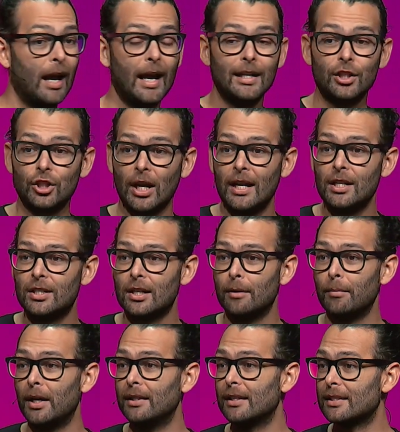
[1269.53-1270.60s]
and change
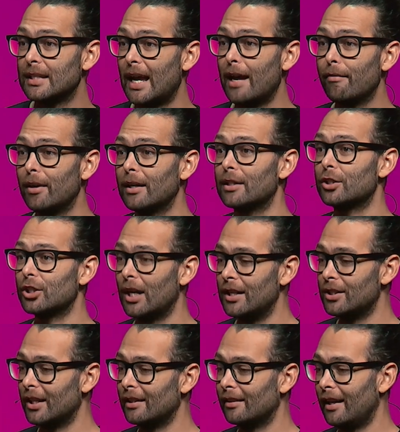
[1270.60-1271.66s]
them in this
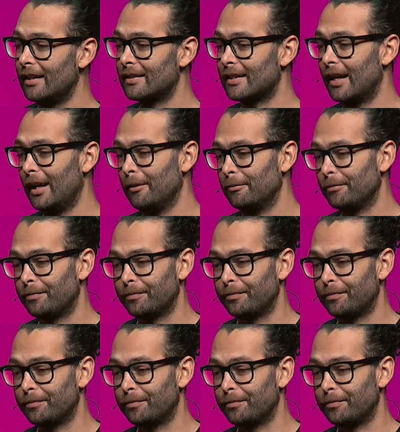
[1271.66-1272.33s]
ever-changing landscape.